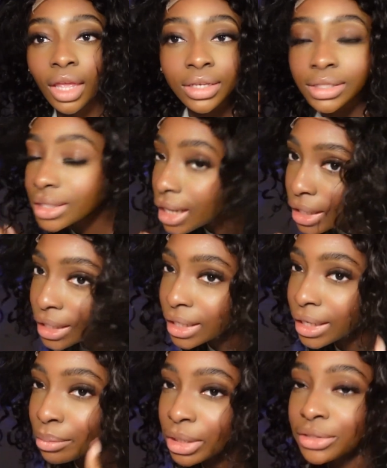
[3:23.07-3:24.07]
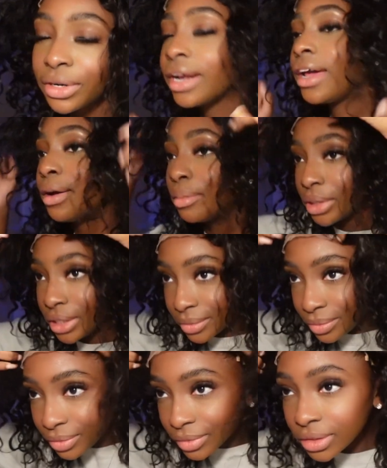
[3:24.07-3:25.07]
It's not looking like much right now, but
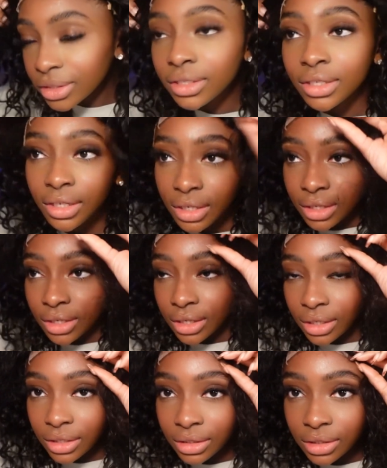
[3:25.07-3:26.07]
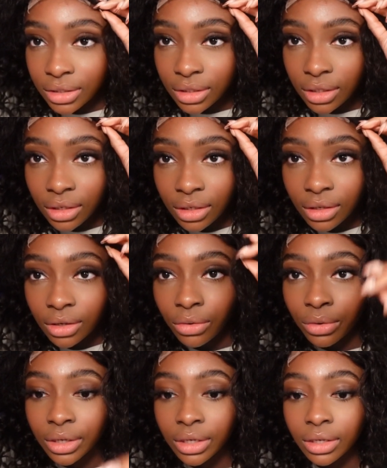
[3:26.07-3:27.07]
it's
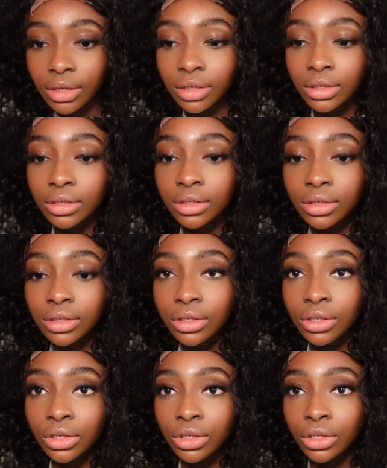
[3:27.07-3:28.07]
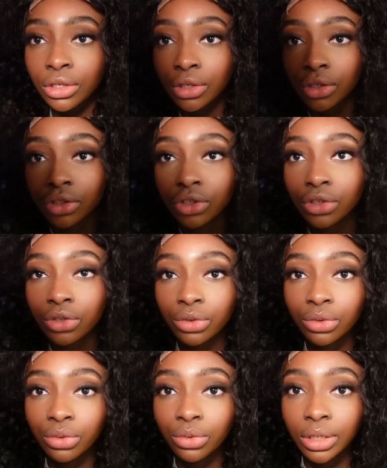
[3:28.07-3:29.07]
going
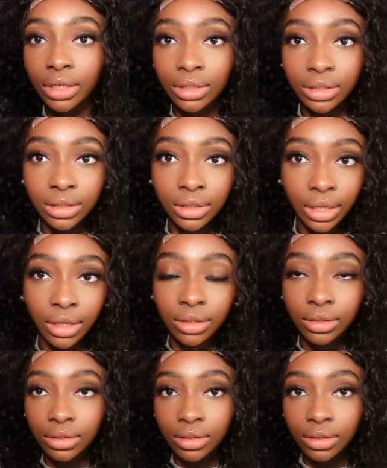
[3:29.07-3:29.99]
to in a second.